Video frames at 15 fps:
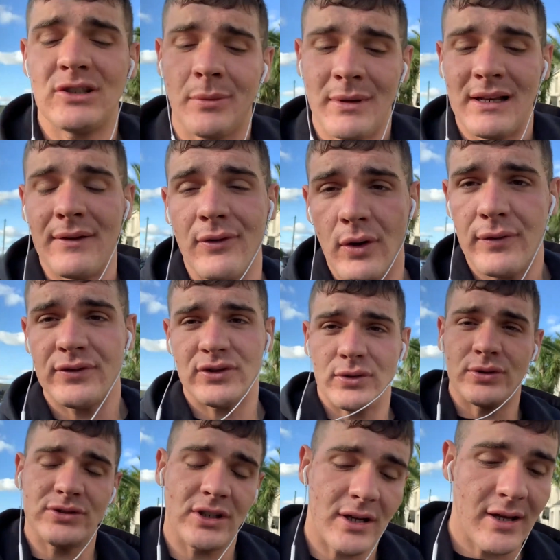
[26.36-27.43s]
I've been living off
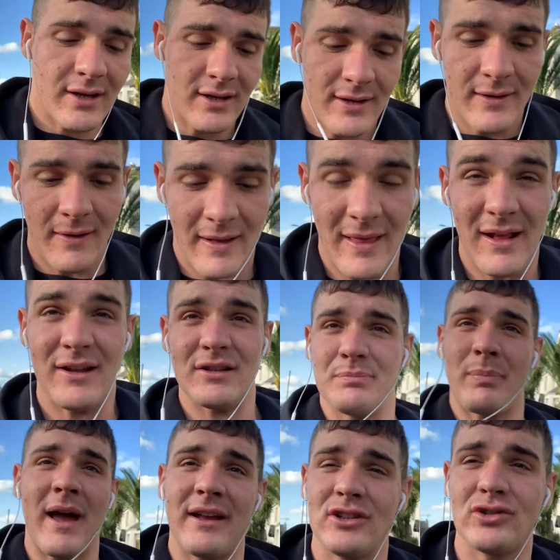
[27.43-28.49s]
Georgia and then
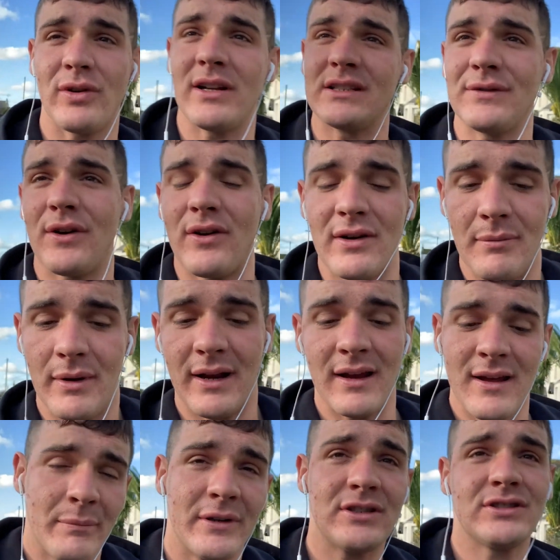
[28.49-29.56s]
just bank transferring money.
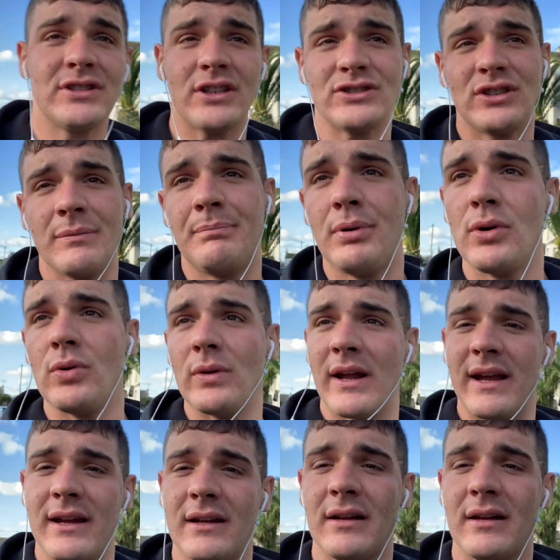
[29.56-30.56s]
But it's such a ball ache.